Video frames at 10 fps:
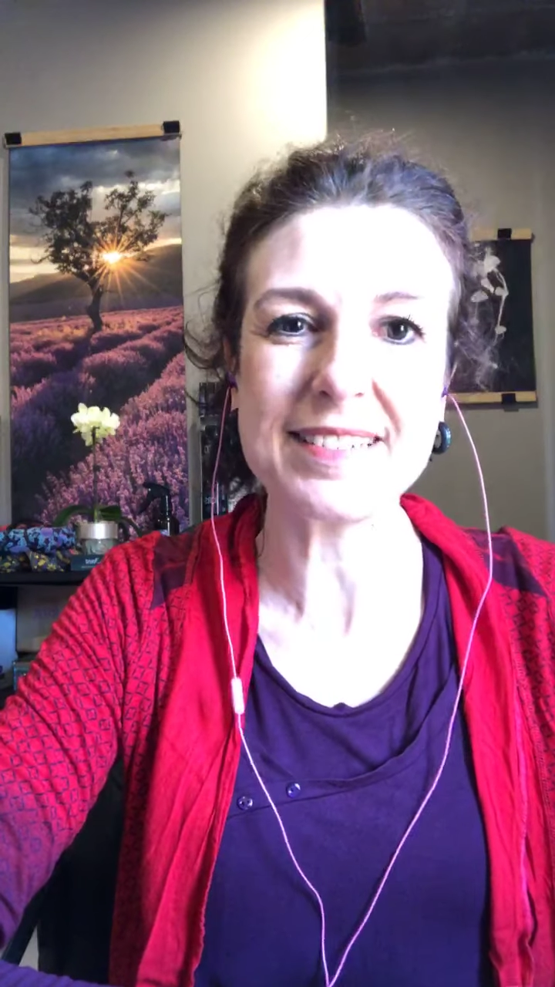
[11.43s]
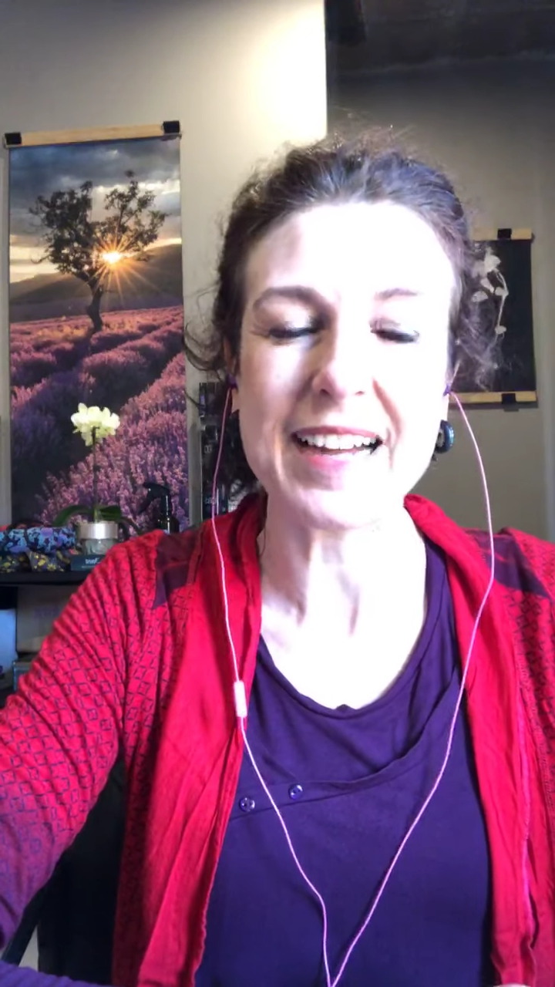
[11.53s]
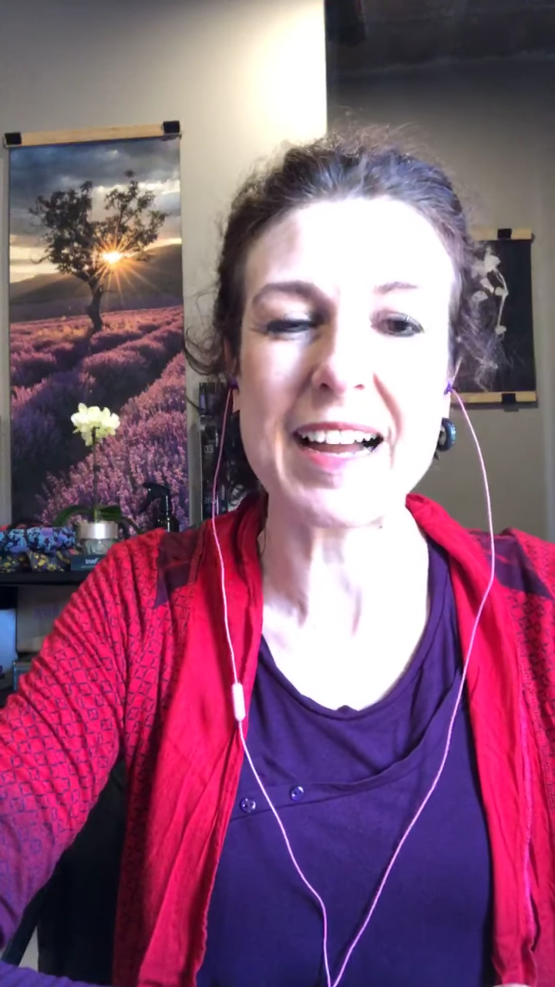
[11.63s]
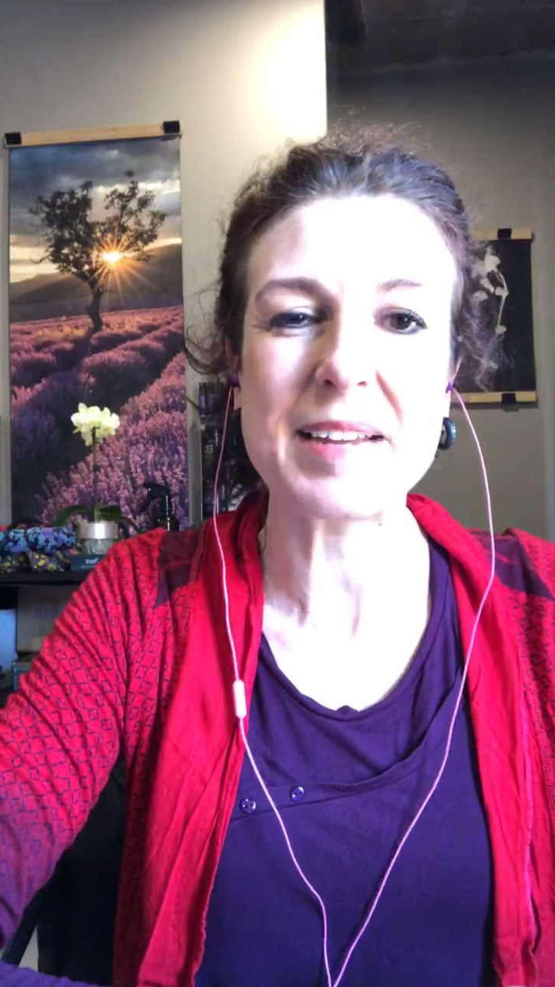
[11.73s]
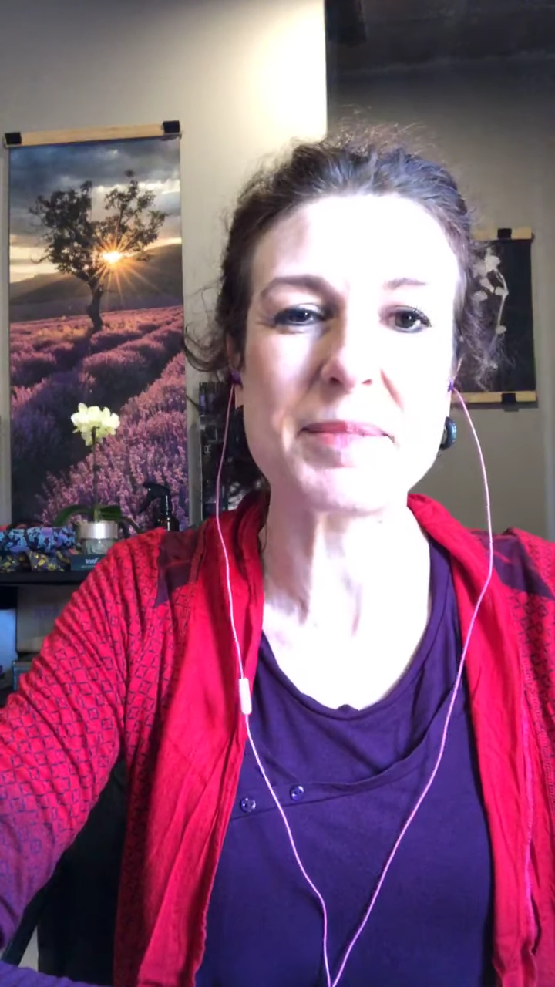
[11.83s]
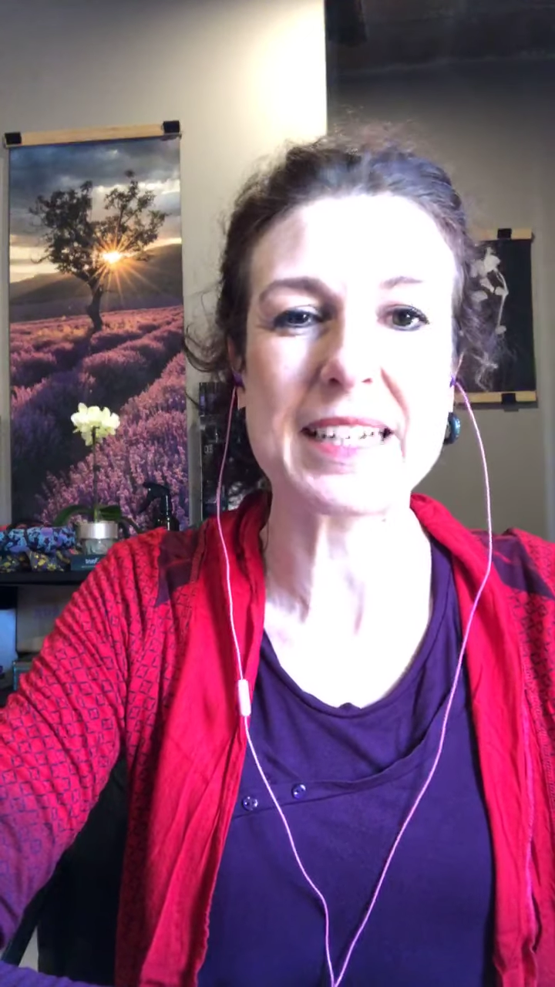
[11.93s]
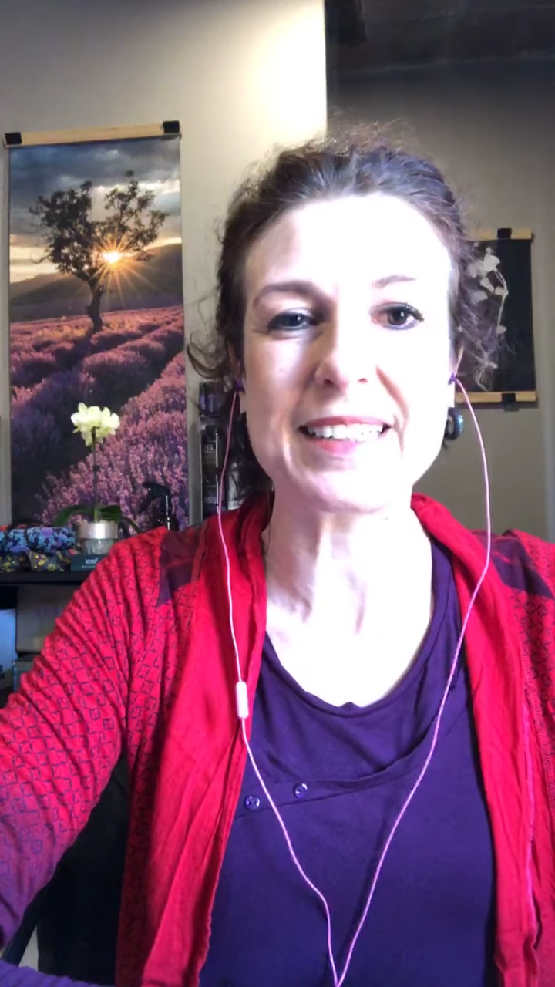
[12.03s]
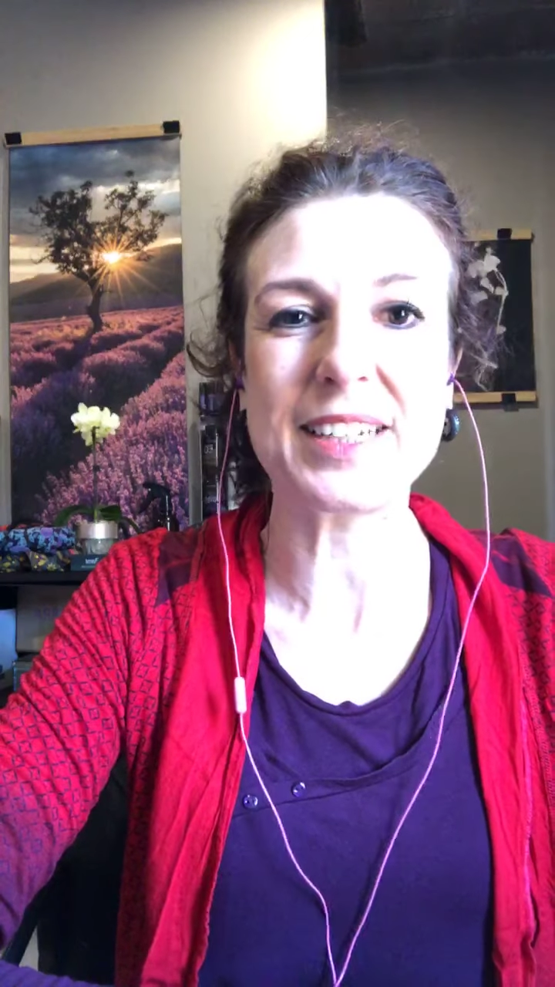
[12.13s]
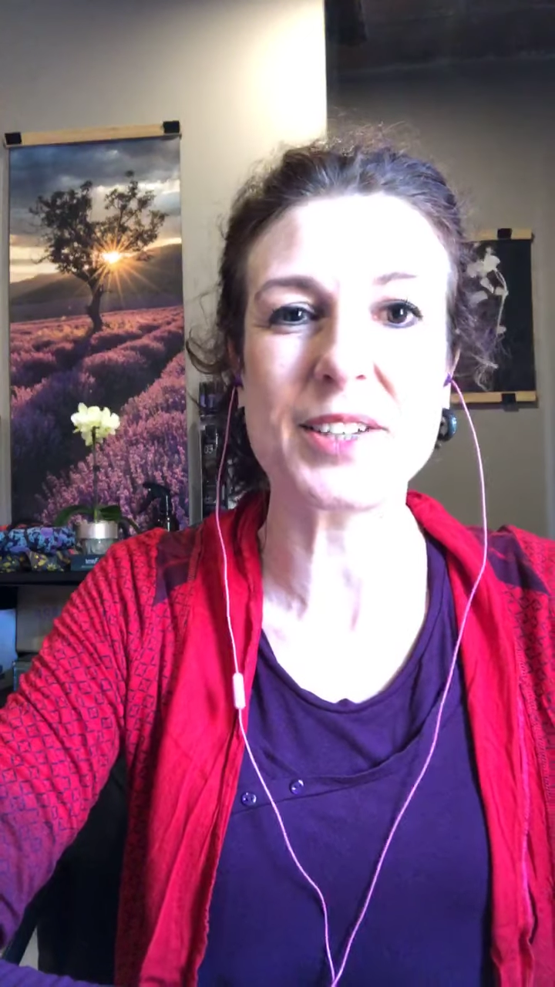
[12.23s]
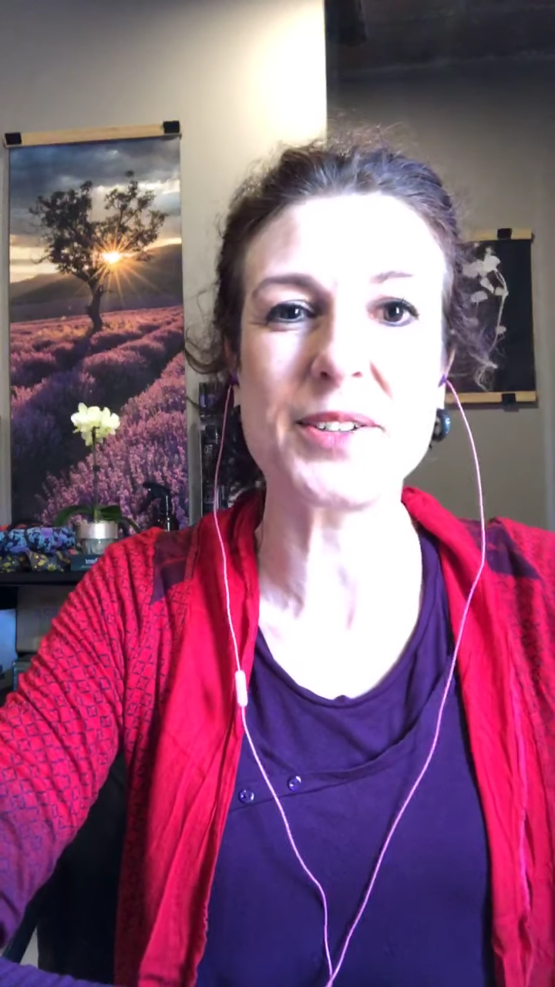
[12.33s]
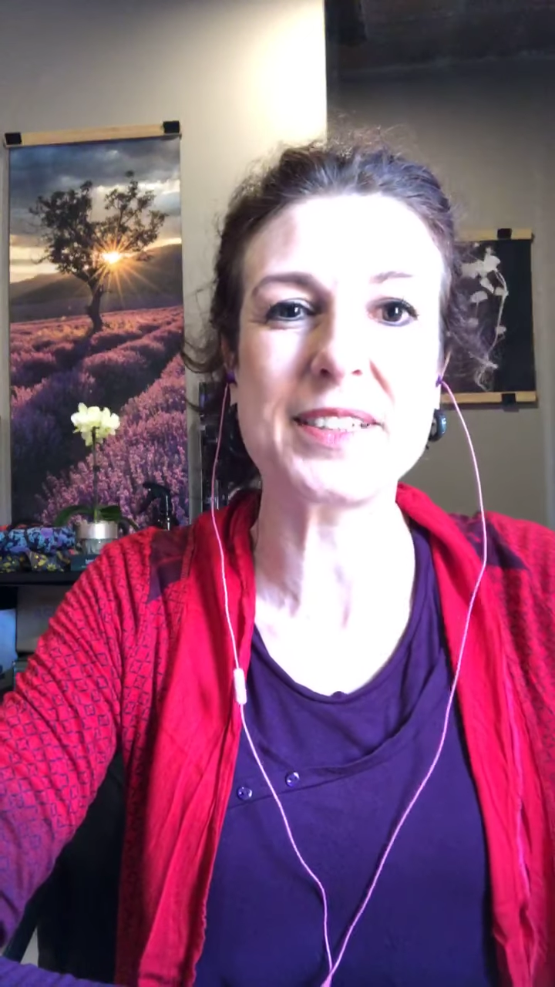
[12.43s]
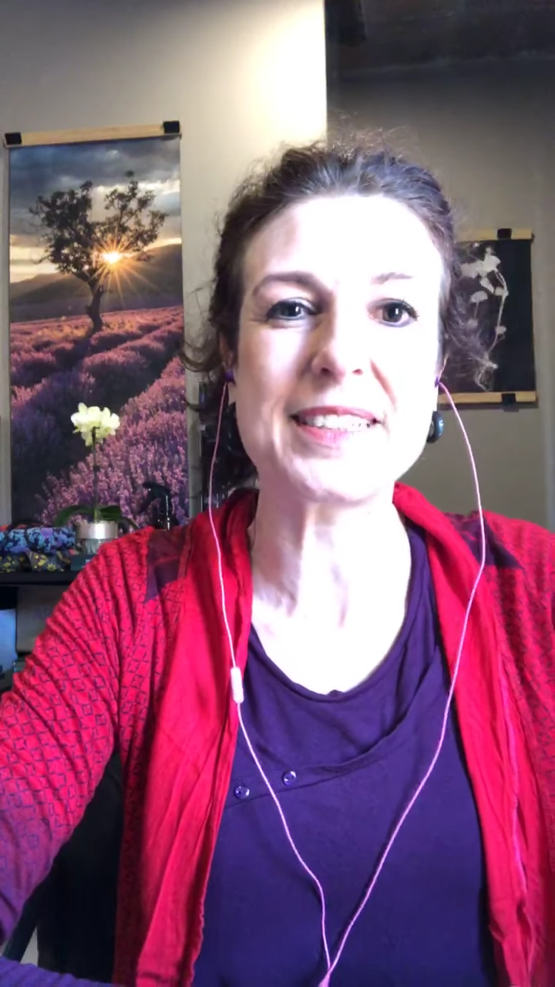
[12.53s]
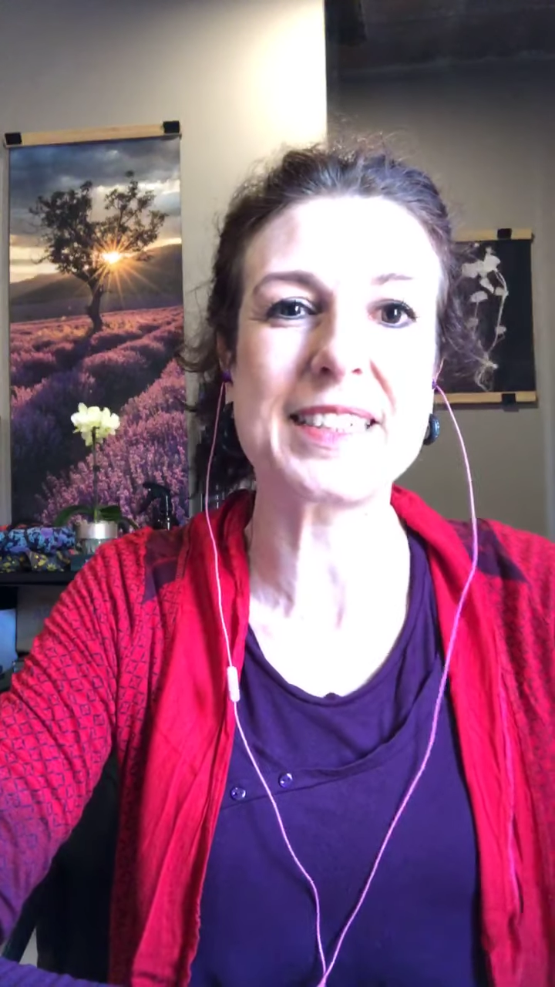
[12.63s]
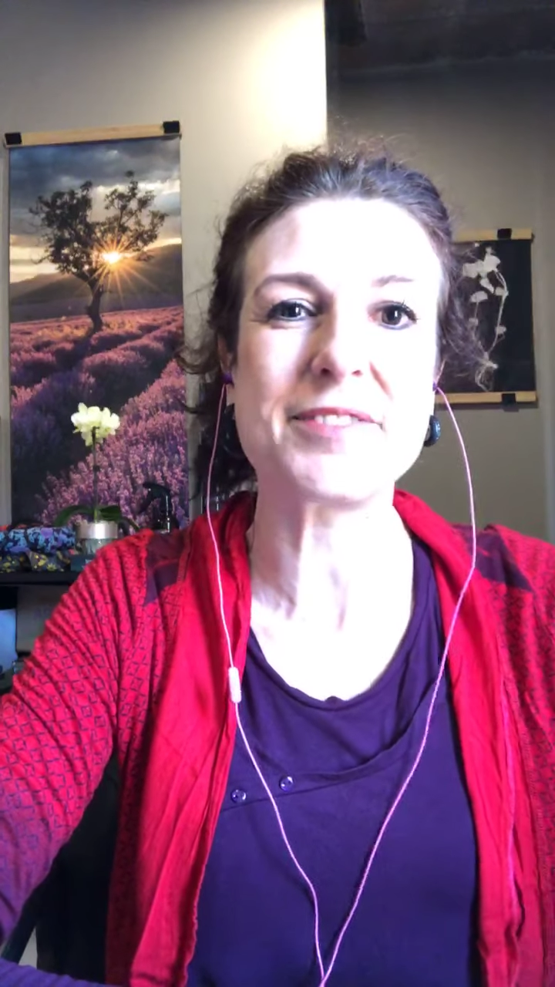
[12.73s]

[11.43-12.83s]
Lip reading: I am Tanya Jooste